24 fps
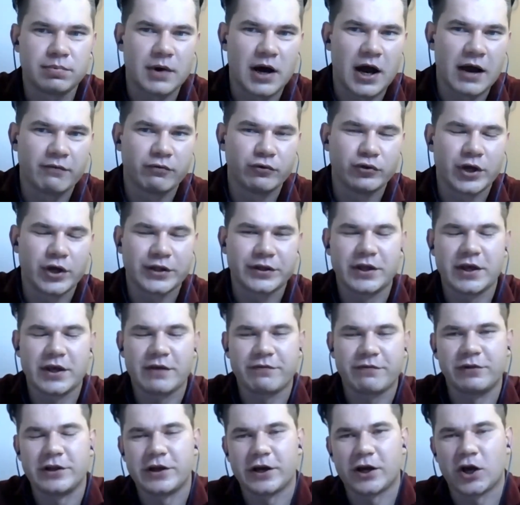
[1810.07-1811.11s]
I would not
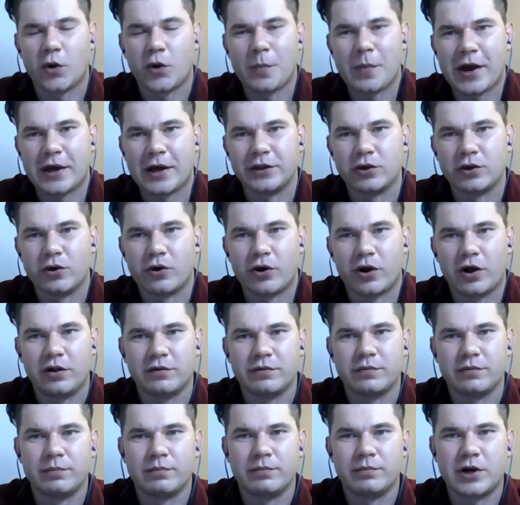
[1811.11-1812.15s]
definitely recommend
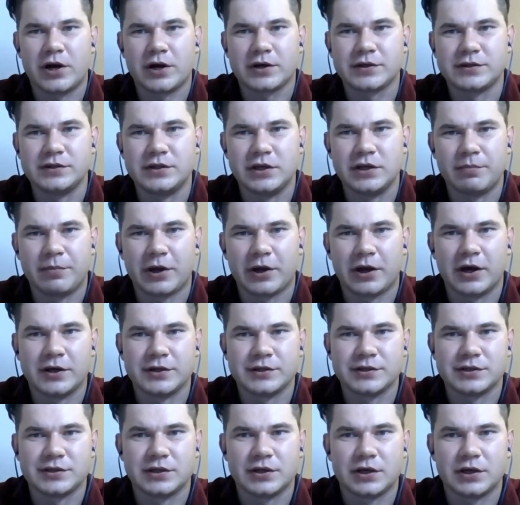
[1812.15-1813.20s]
oral minoxidil
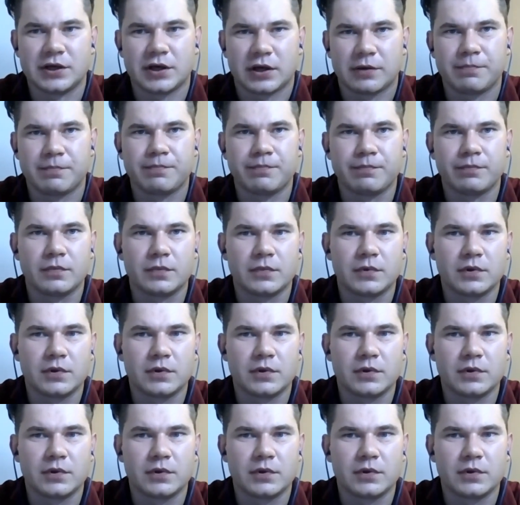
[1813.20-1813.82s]
because uh,